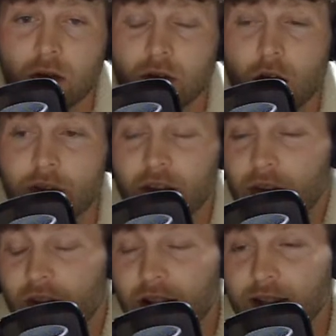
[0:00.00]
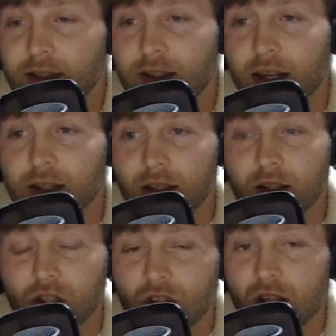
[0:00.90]
I think that's a
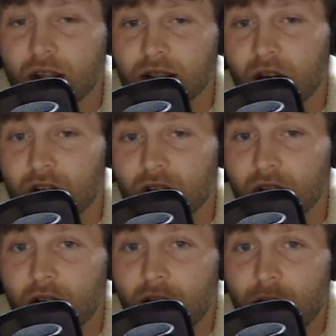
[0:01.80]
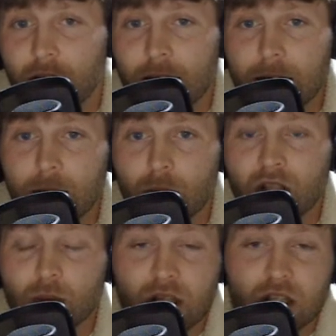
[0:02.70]
legit discussion,
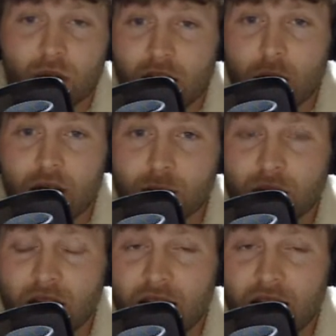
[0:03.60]
especially with how he's playing.